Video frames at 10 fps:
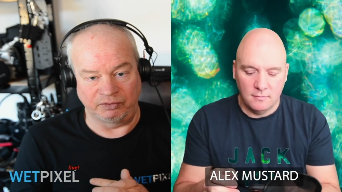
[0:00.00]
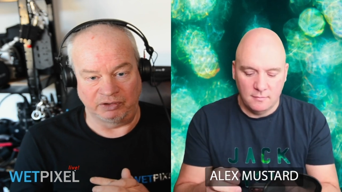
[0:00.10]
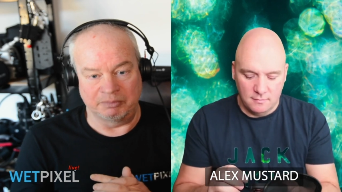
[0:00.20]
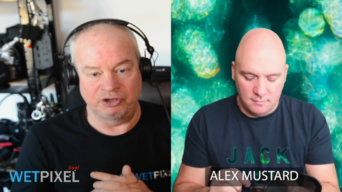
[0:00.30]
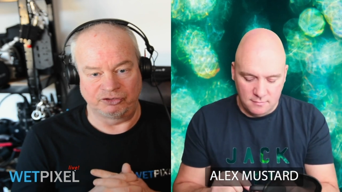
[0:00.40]

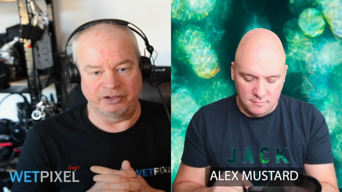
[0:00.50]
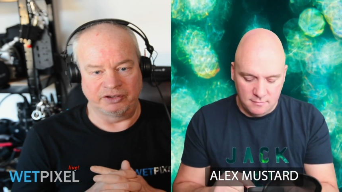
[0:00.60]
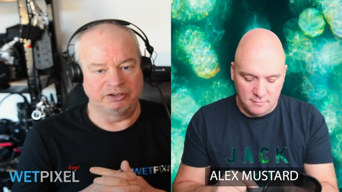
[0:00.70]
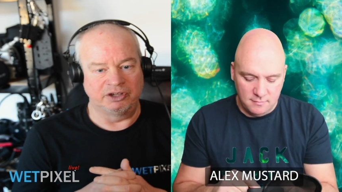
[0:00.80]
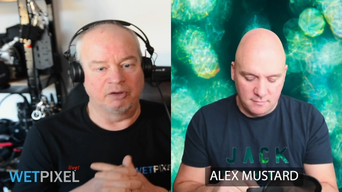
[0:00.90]
Speaker 1: wonderful
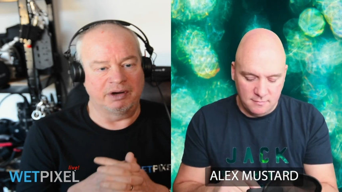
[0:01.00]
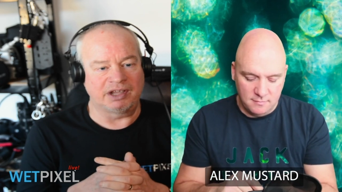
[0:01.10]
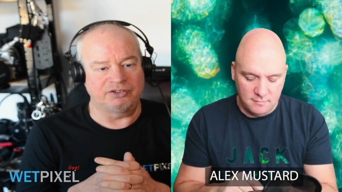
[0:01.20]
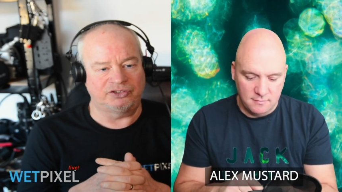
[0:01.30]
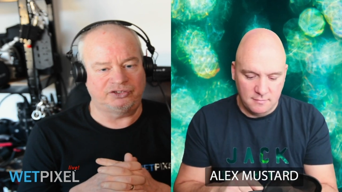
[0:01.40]
imagery that no one
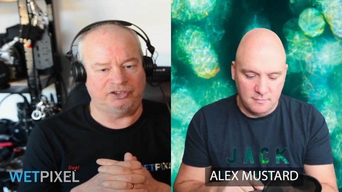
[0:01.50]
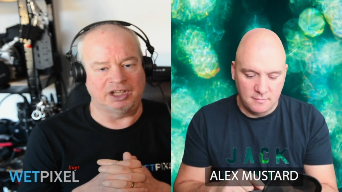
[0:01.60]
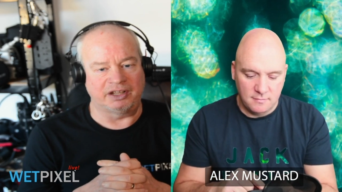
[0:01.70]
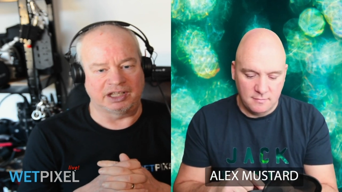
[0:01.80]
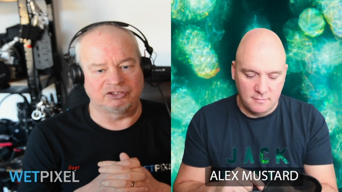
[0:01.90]
ever gets to
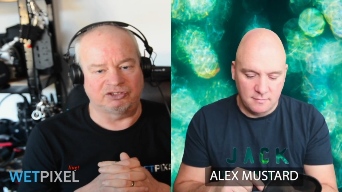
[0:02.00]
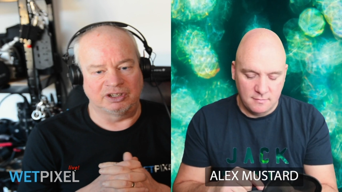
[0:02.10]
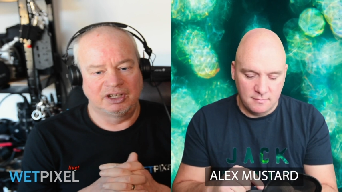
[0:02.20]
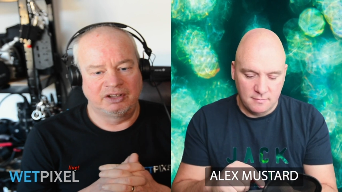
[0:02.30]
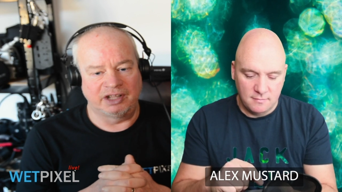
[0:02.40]
see. I think
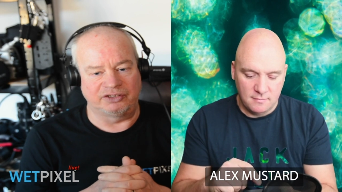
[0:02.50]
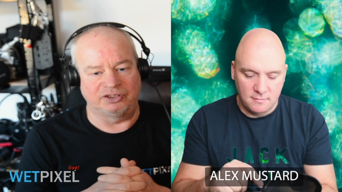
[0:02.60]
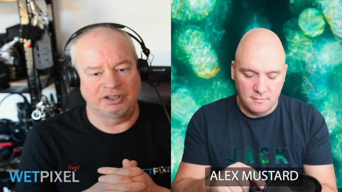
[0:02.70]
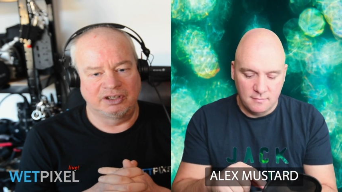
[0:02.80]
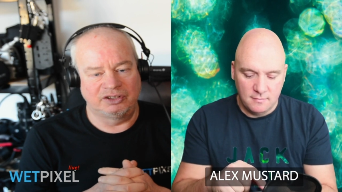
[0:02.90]

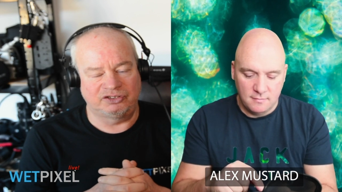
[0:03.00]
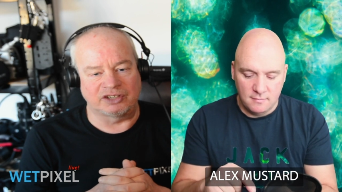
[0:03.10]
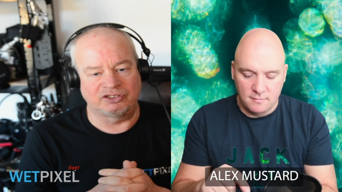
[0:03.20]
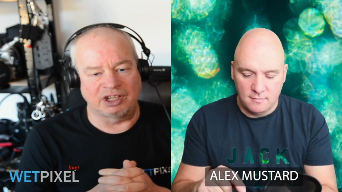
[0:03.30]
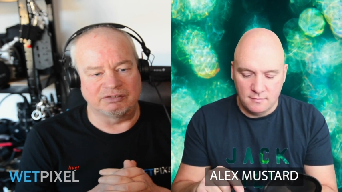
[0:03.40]
that's a
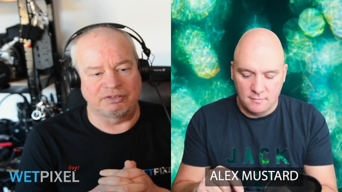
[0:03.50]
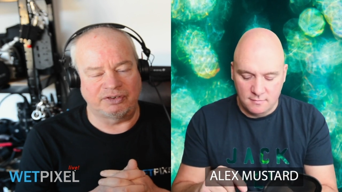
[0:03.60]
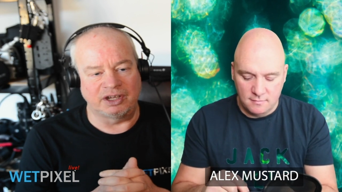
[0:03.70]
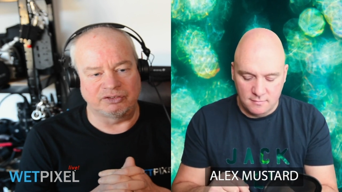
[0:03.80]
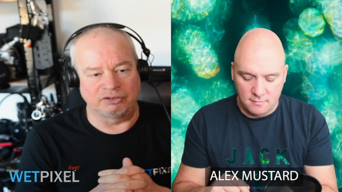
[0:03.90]
sad state of
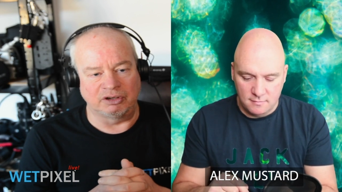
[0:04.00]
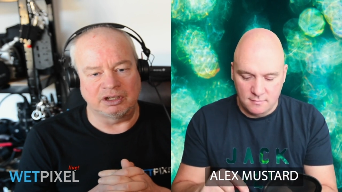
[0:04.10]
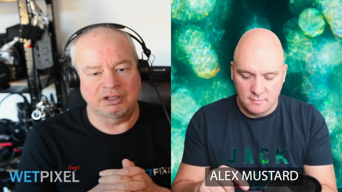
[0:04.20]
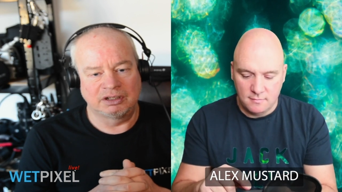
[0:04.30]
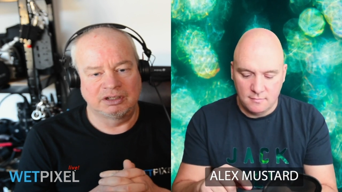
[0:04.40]
affairs,
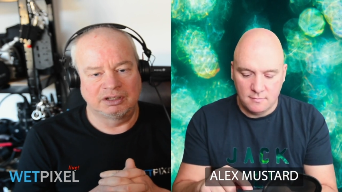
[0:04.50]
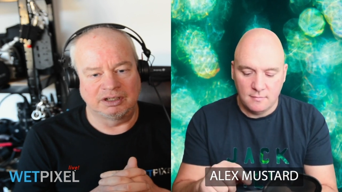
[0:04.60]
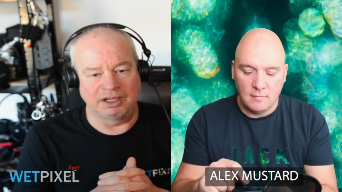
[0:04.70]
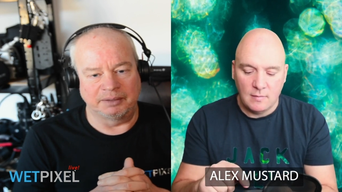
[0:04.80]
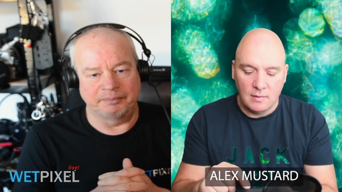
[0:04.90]
really.
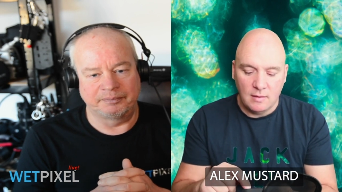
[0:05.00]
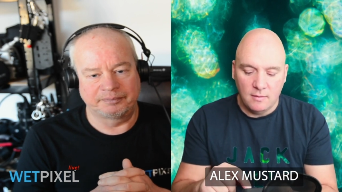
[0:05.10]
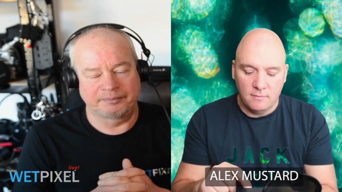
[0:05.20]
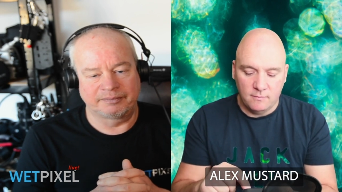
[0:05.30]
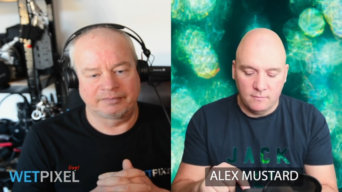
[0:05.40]

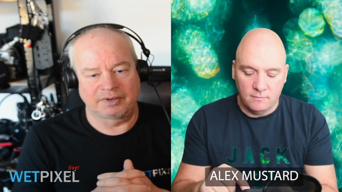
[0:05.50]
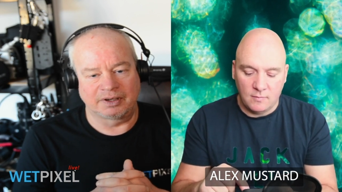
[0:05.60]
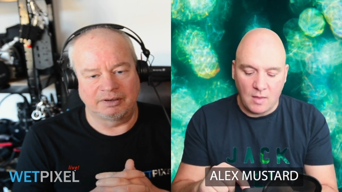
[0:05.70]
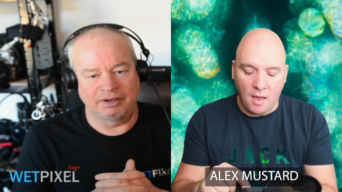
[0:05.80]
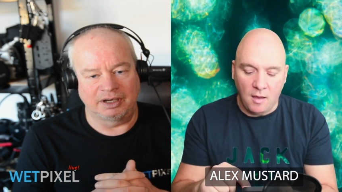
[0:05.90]

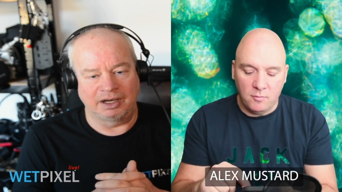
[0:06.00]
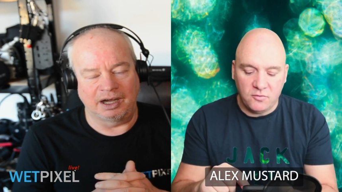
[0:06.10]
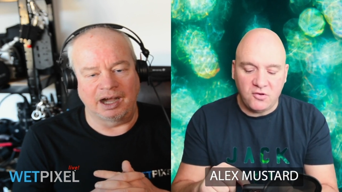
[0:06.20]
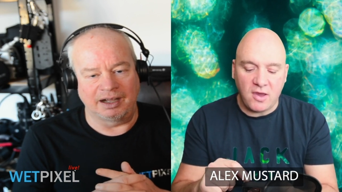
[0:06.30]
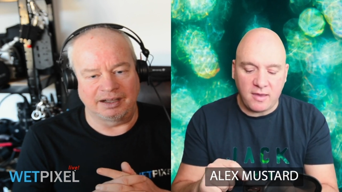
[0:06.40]
Speaker 2: I'm
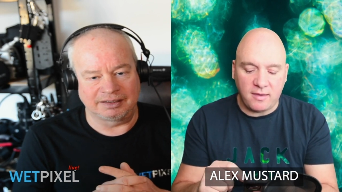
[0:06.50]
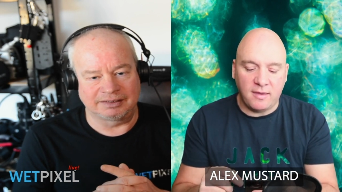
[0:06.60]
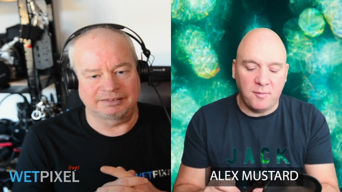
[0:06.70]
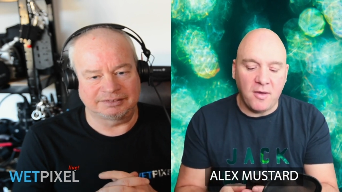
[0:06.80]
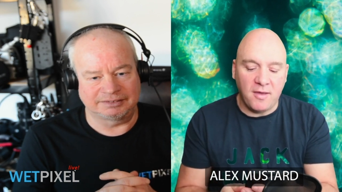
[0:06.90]
checking
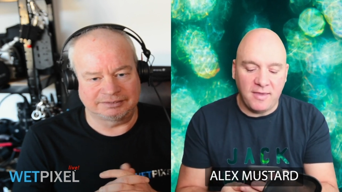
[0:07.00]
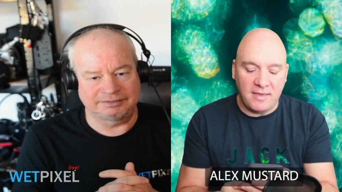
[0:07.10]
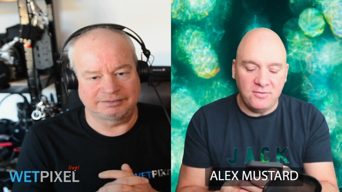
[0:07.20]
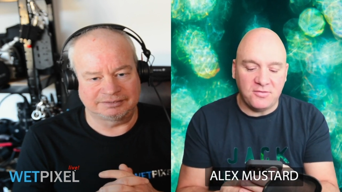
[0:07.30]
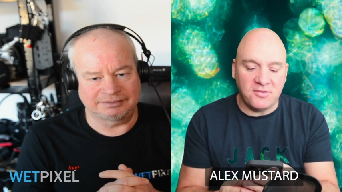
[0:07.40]
my
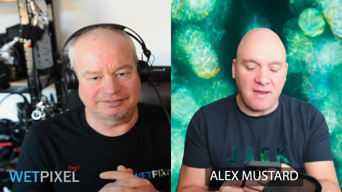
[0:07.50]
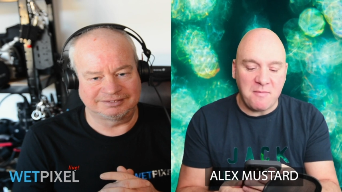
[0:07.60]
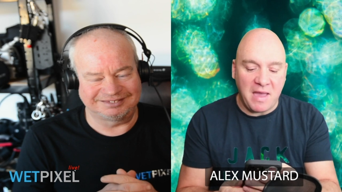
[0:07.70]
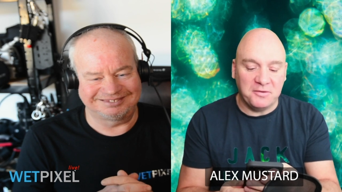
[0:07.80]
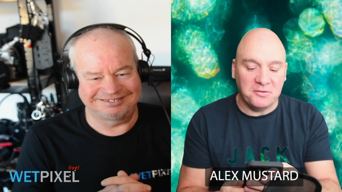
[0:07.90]
Instagram
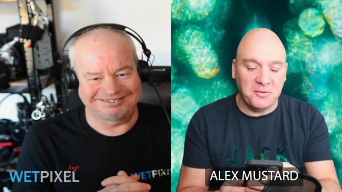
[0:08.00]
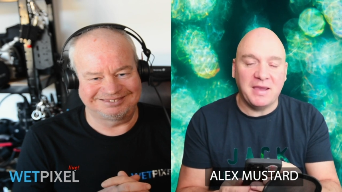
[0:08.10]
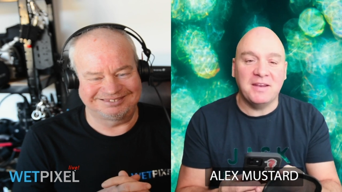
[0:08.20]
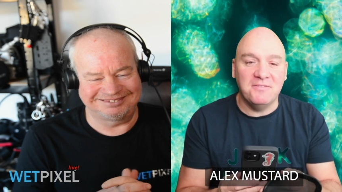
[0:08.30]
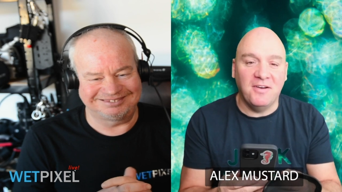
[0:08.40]
handle so I get it
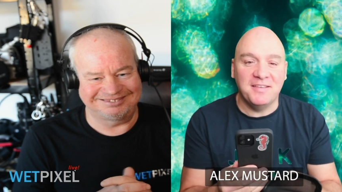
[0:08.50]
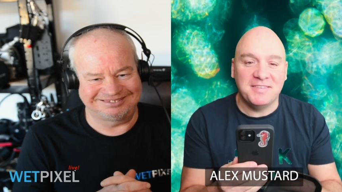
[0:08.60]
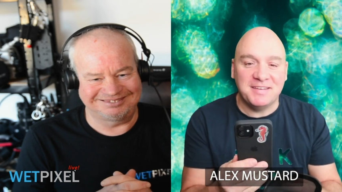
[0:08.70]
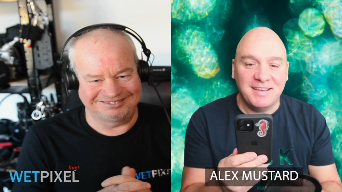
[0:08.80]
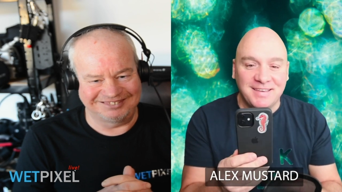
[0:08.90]
right
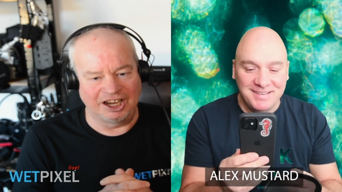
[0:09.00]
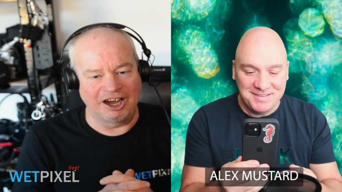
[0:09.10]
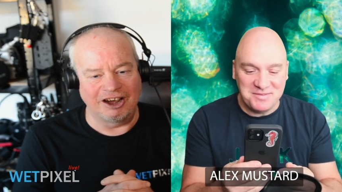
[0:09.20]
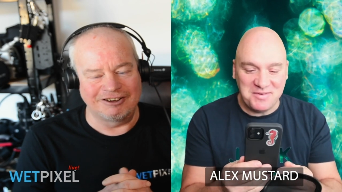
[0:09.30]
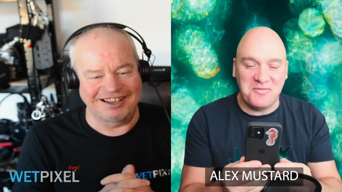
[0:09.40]
today.
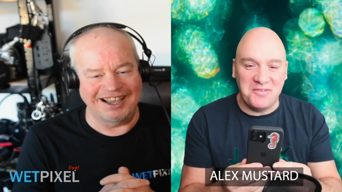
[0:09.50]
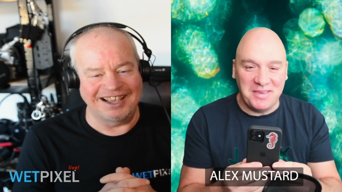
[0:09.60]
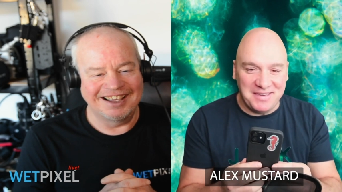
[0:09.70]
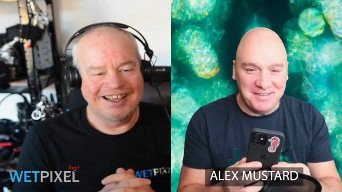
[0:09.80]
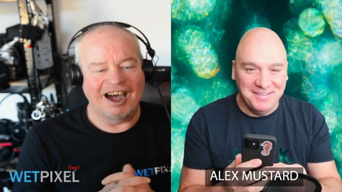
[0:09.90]
Speaker 1: Oh,
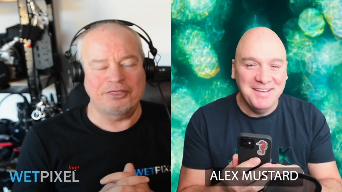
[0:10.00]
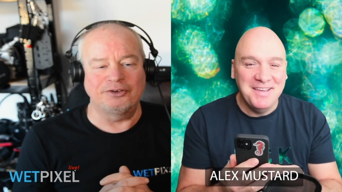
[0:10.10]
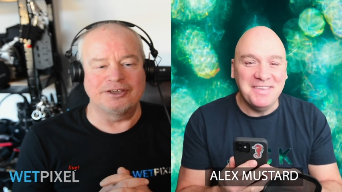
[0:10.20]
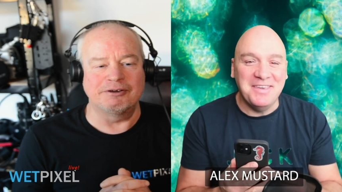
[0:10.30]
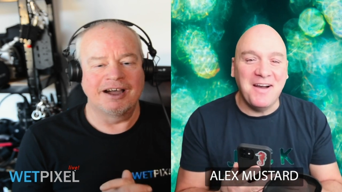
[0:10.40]
okay.
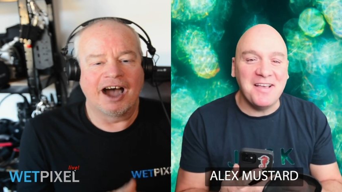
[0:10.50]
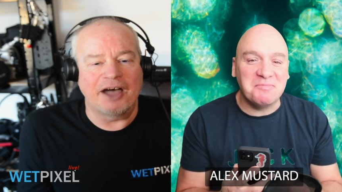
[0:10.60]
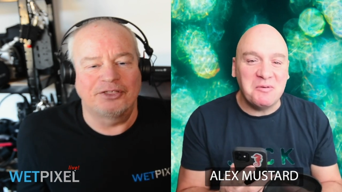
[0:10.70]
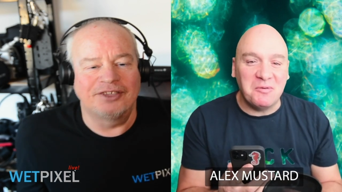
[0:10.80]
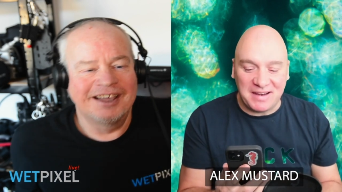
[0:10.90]
You asked me
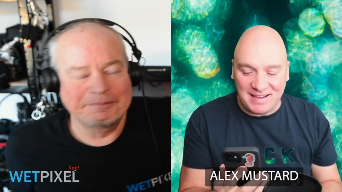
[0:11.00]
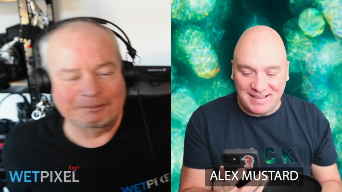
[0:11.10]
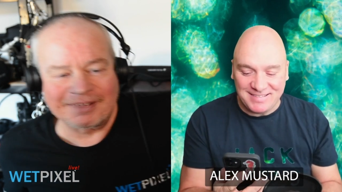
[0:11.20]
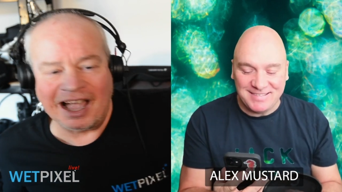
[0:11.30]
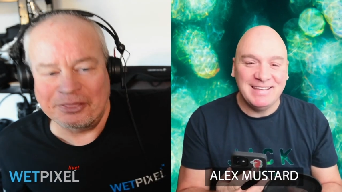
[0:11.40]
what it is.
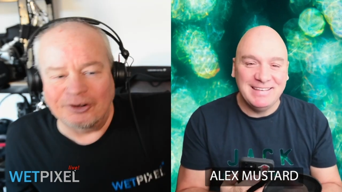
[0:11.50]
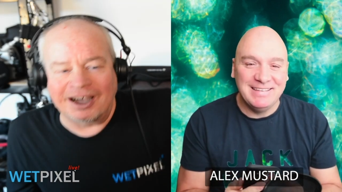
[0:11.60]
I